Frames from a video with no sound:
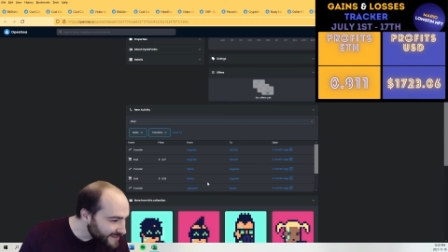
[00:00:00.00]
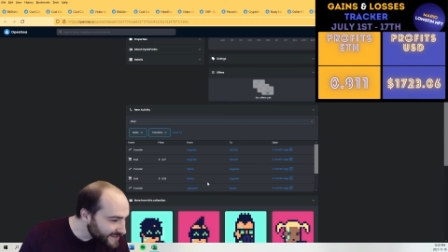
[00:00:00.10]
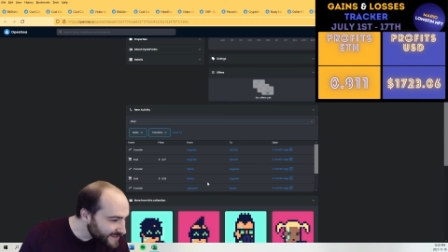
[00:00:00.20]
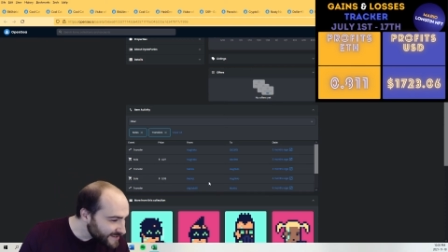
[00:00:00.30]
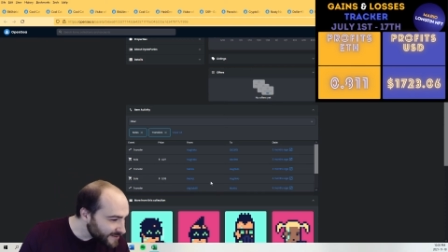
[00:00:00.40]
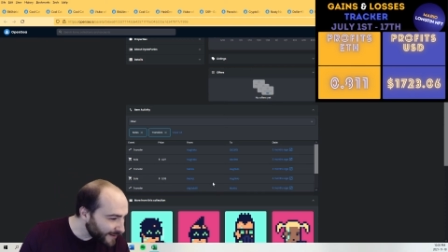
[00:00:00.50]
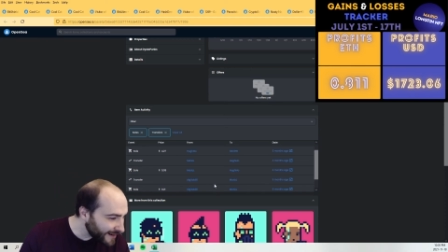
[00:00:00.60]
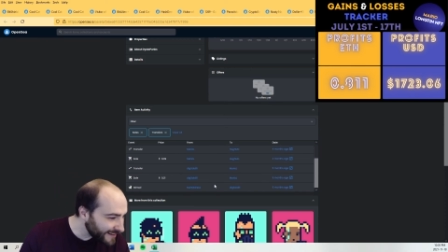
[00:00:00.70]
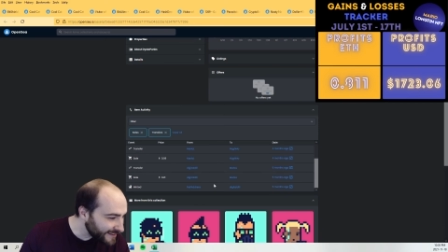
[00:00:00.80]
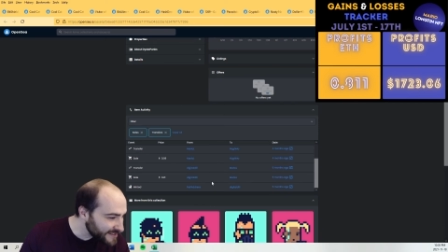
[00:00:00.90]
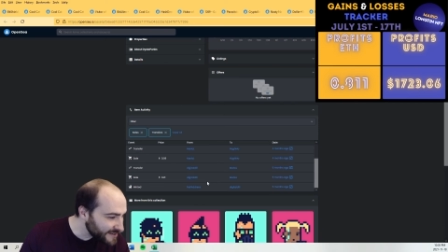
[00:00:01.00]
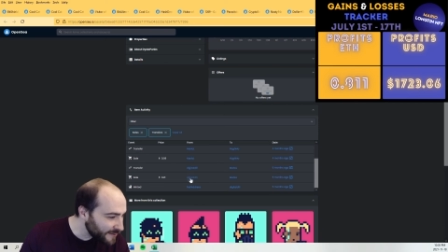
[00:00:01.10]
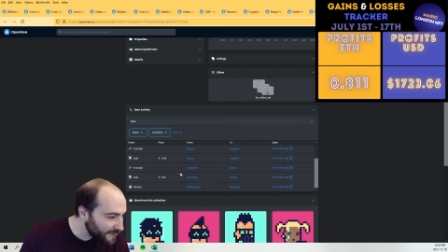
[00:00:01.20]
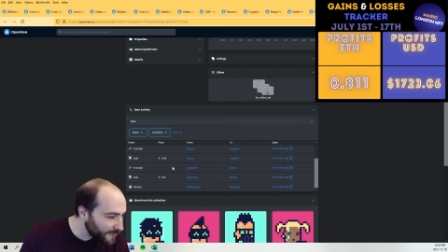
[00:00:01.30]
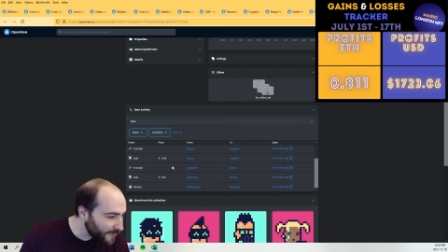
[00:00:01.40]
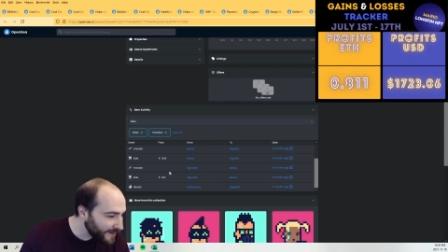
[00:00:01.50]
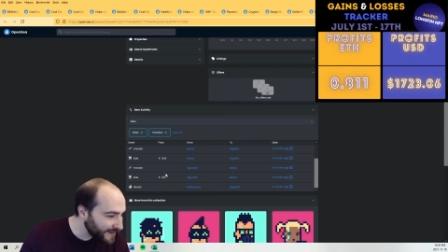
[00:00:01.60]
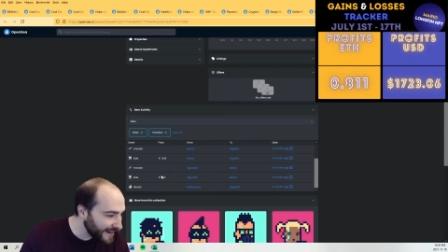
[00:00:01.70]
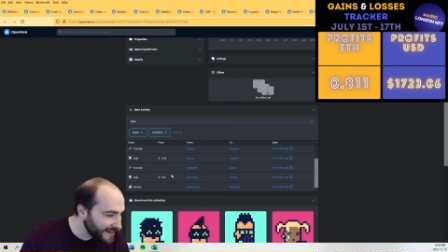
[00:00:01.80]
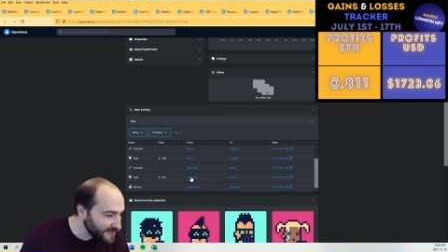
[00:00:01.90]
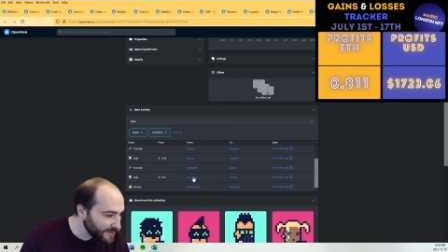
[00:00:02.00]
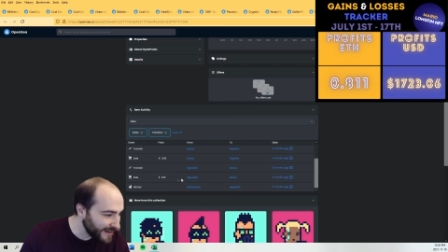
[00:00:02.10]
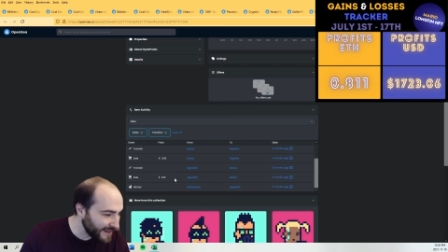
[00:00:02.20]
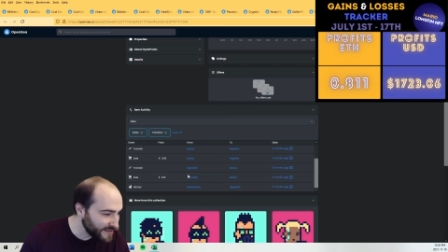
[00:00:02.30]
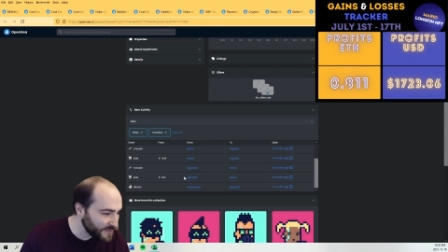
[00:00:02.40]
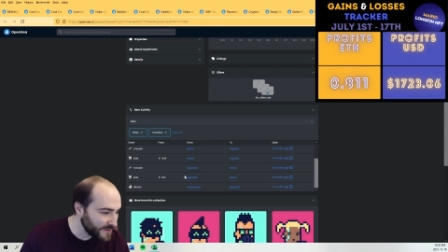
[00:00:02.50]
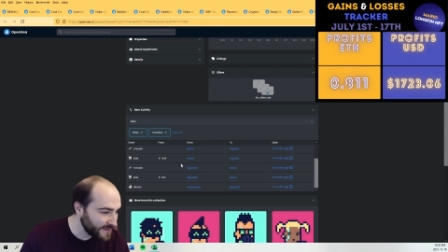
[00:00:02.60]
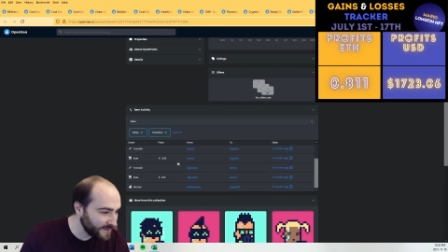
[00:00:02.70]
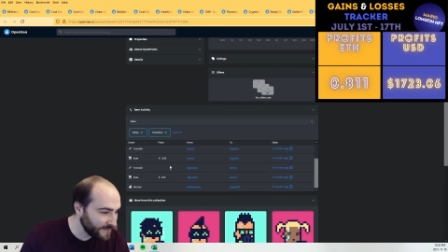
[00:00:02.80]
So when I let this go for yeah, so yeah, this one